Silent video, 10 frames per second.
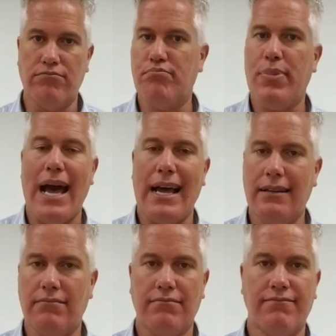
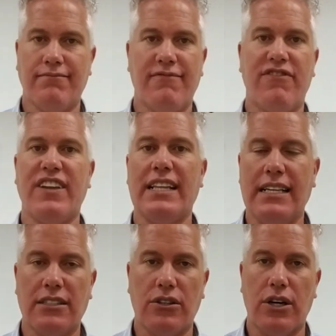bad
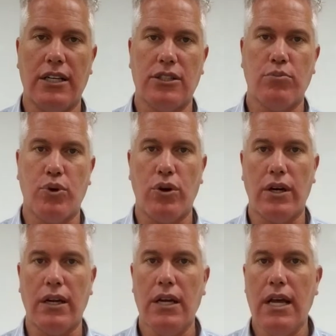feelings across the
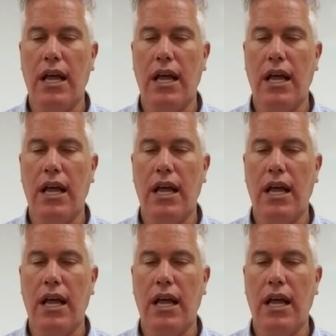board.